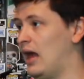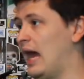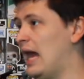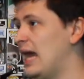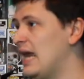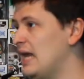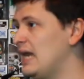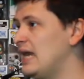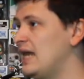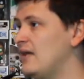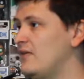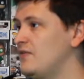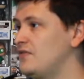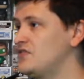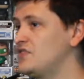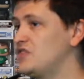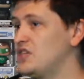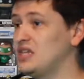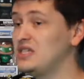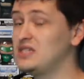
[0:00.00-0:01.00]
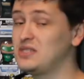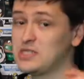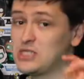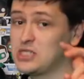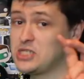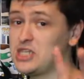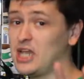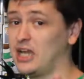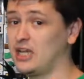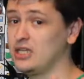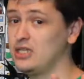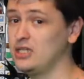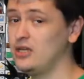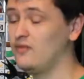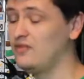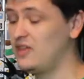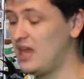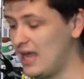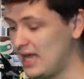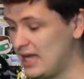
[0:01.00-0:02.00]
Aliens is the second
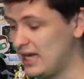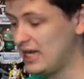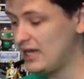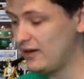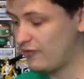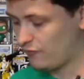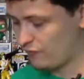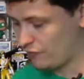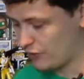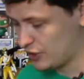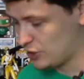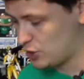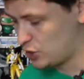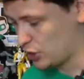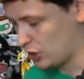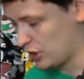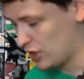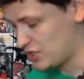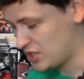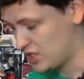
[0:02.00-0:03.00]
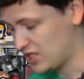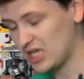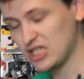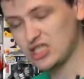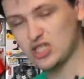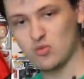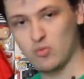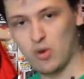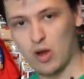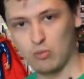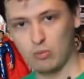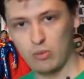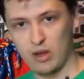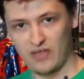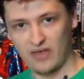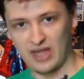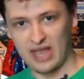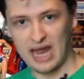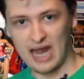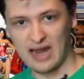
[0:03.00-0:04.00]
of the Alien franchise, and that's the one where
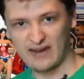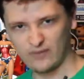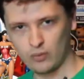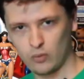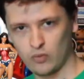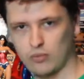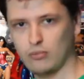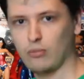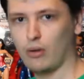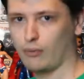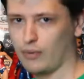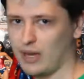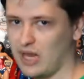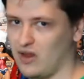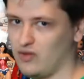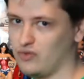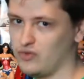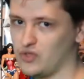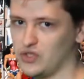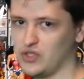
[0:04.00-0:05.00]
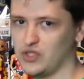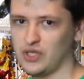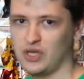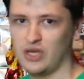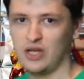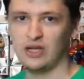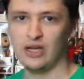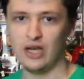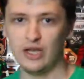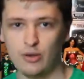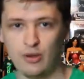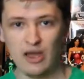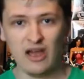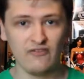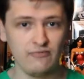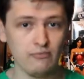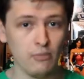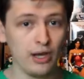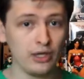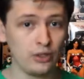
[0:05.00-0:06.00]
they have all the Marines. Like, you
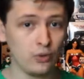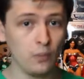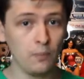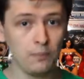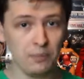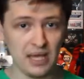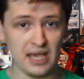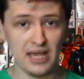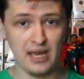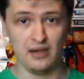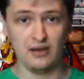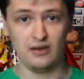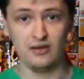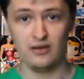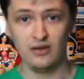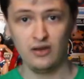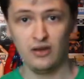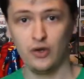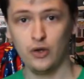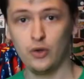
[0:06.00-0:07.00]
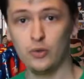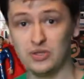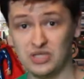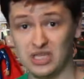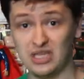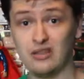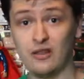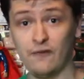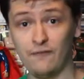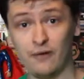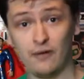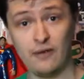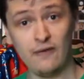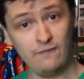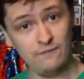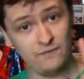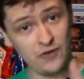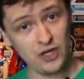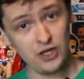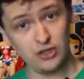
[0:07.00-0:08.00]
have Michael Biehn, who is in the very
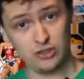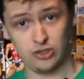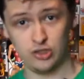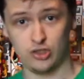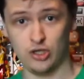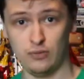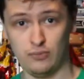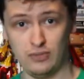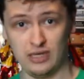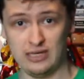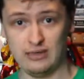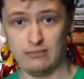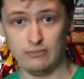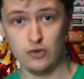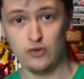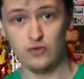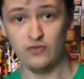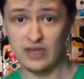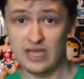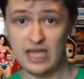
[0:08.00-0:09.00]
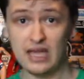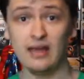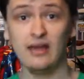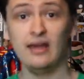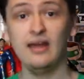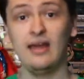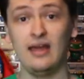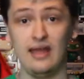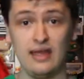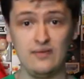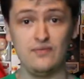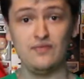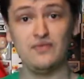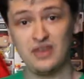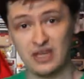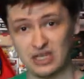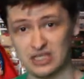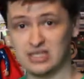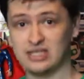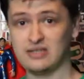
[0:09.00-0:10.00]
first Terminator movie in
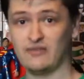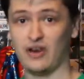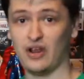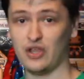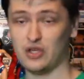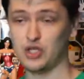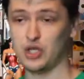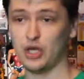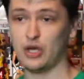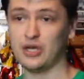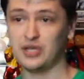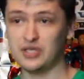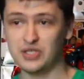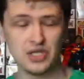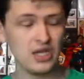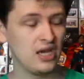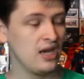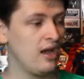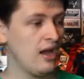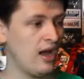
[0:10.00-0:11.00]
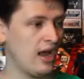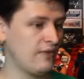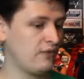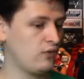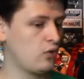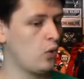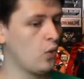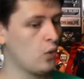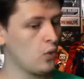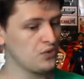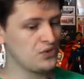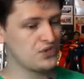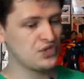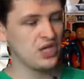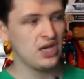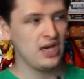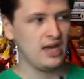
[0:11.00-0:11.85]
this franchise, and of course